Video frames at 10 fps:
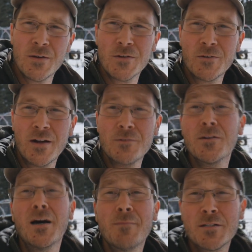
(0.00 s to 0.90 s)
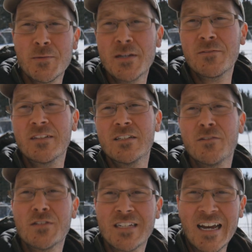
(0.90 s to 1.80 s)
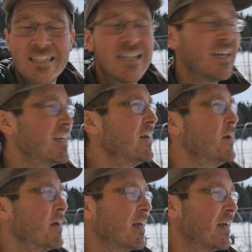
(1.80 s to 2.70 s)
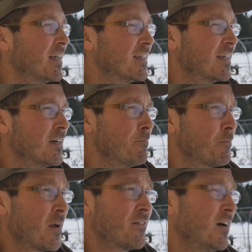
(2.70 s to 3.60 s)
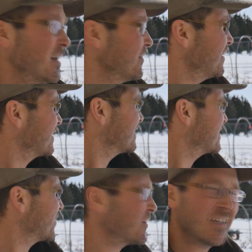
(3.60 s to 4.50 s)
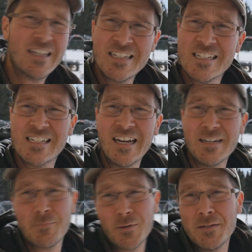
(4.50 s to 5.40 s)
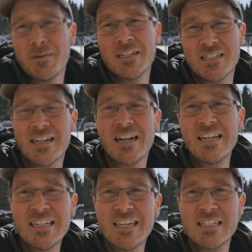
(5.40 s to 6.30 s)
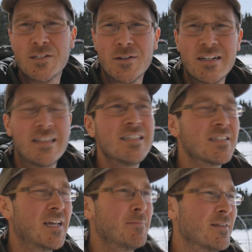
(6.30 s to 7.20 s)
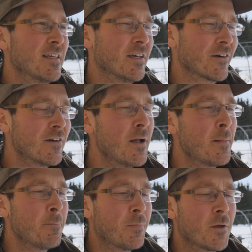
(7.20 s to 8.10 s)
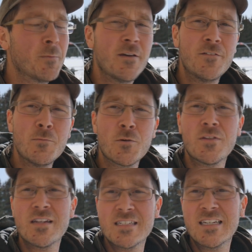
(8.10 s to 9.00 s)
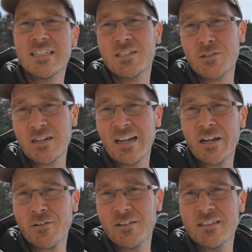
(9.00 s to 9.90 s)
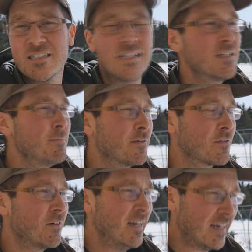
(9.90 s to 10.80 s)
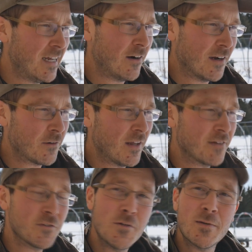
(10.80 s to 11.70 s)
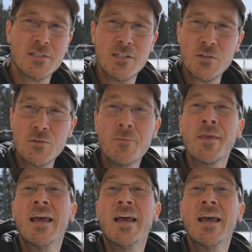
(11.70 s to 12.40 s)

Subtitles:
on the ground, not much we can really do outside today. And I've got everything started inside pretty much that I need to get started at this time of the year. There'll be a few more things to get started later in the season, but for right now, I don't have too much to do